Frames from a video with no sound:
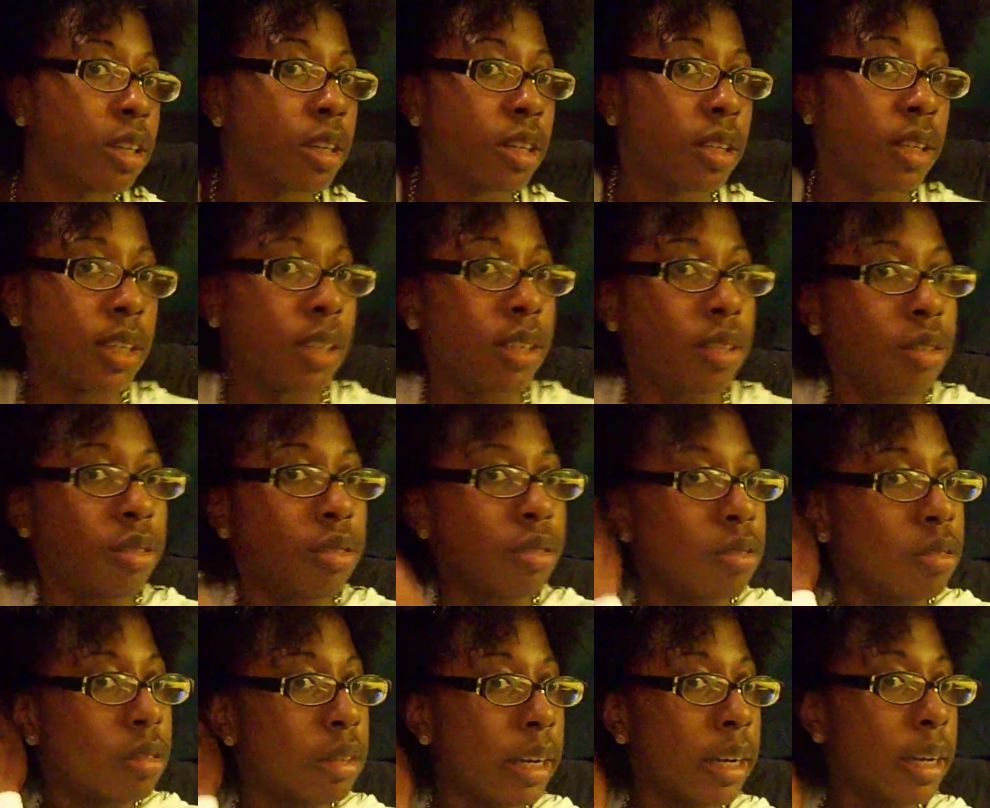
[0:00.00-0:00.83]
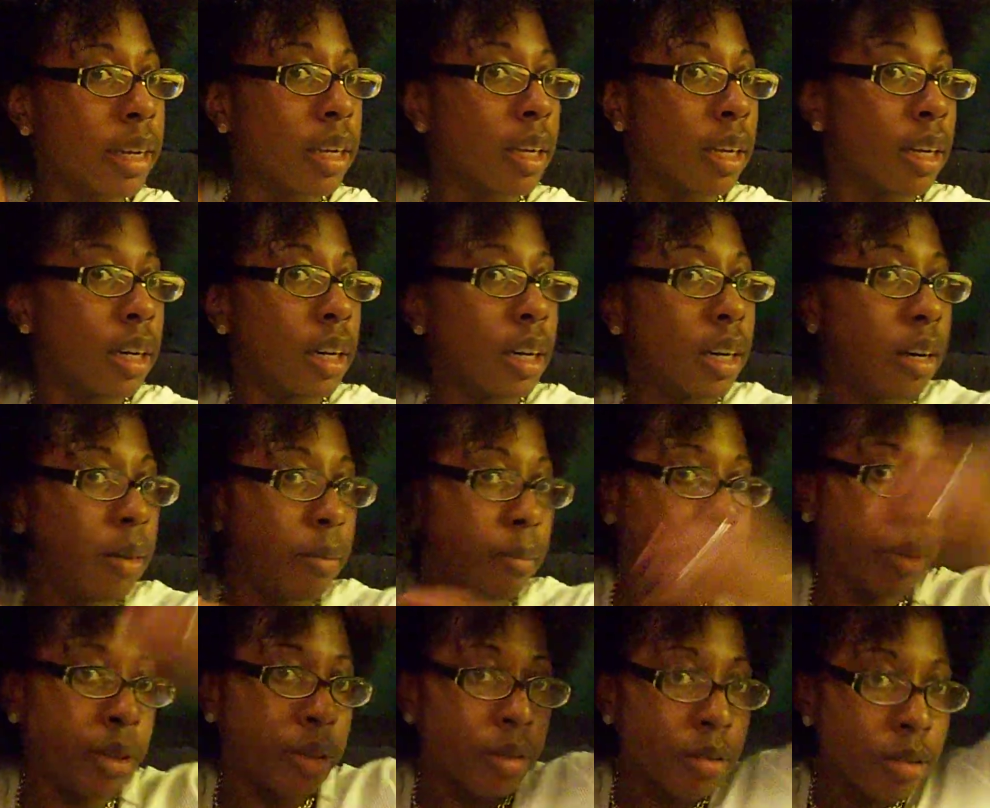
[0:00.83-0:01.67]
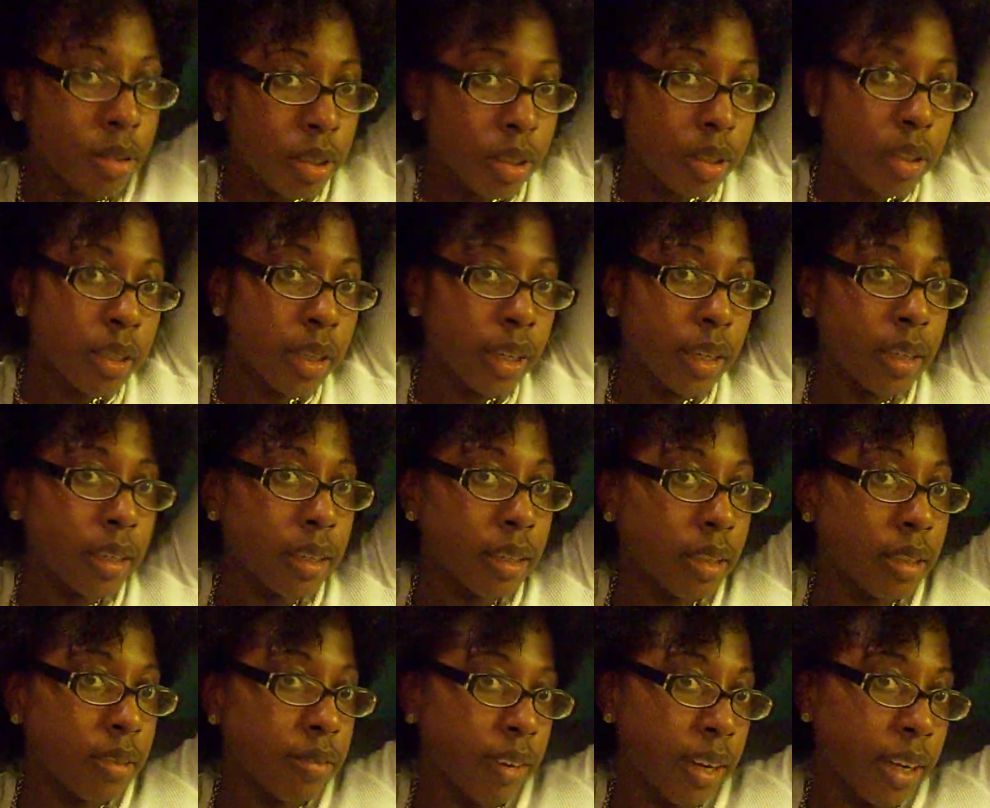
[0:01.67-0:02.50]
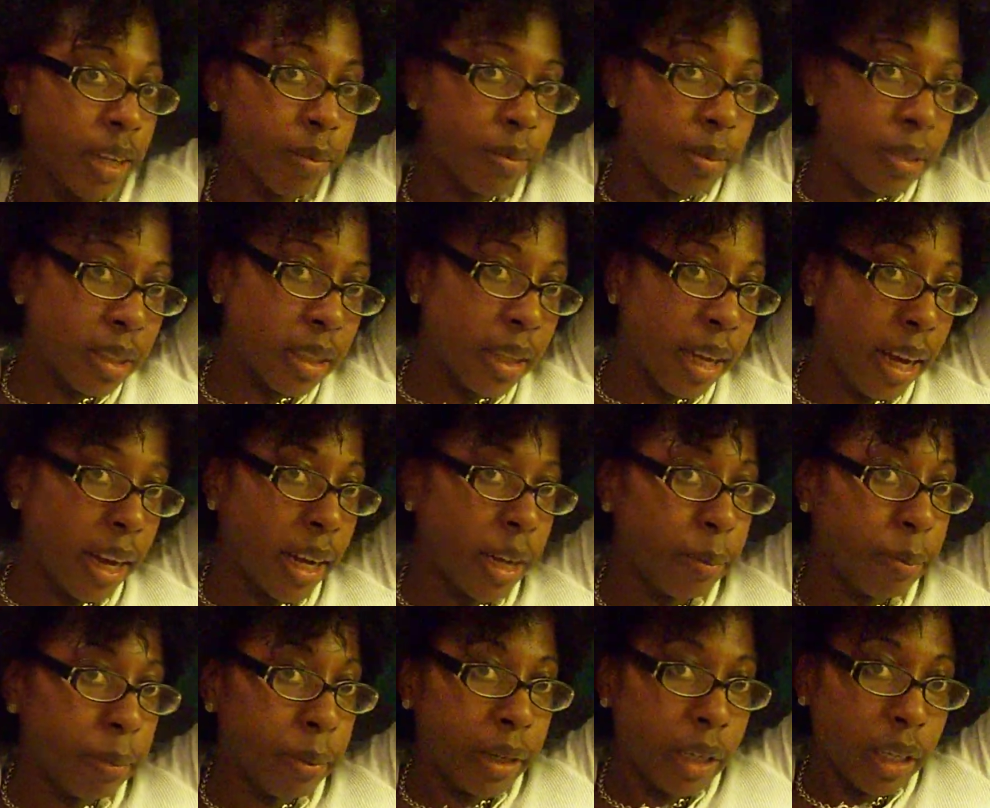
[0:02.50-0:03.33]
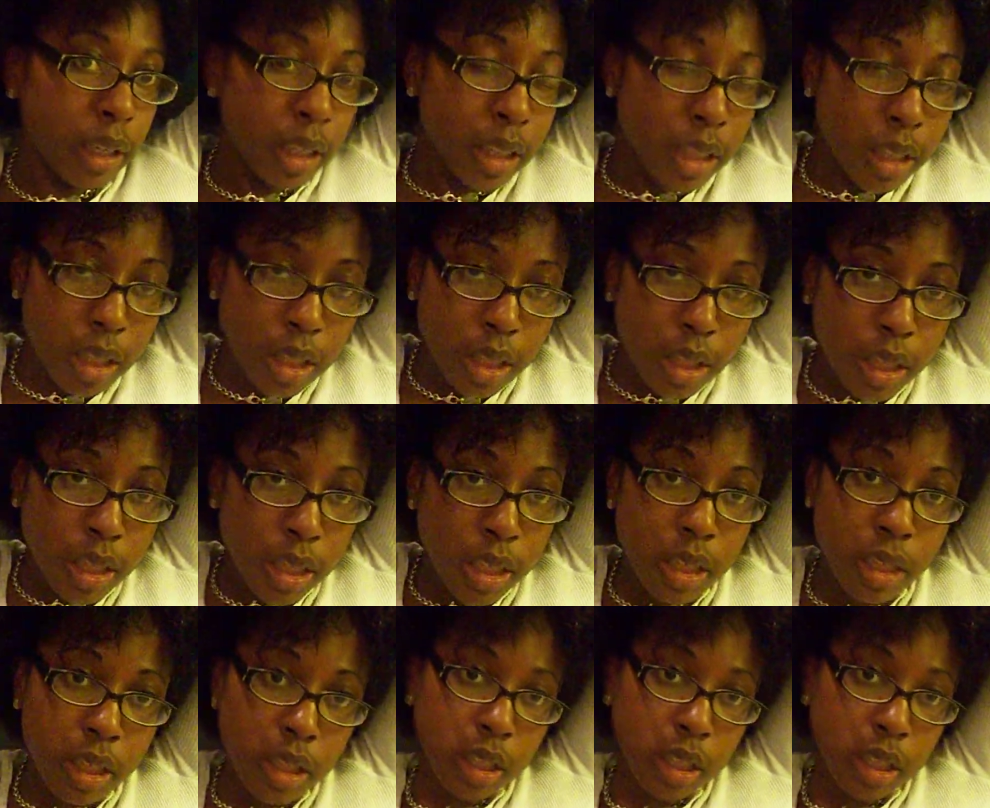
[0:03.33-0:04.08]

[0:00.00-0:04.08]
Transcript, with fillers: Let's do like a middle, like random side piece.